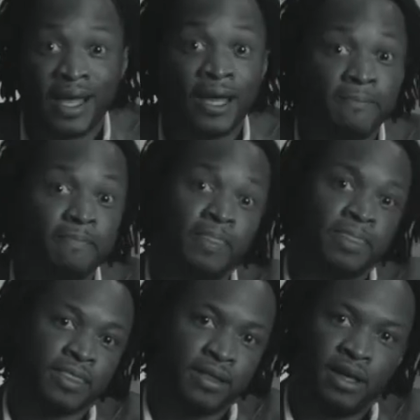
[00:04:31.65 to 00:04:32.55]
light.
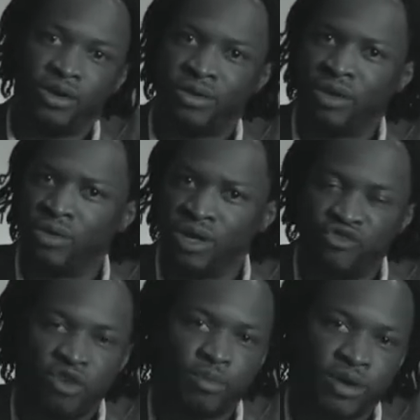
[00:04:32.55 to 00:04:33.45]
Like, you're not only a
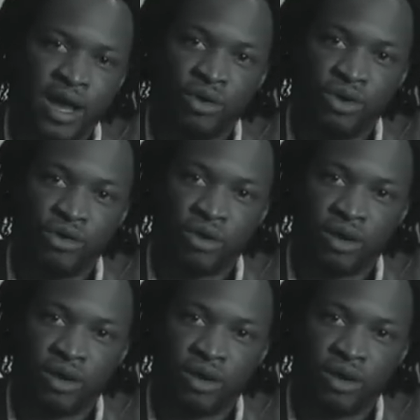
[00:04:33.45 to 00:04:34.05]
drummer now, you're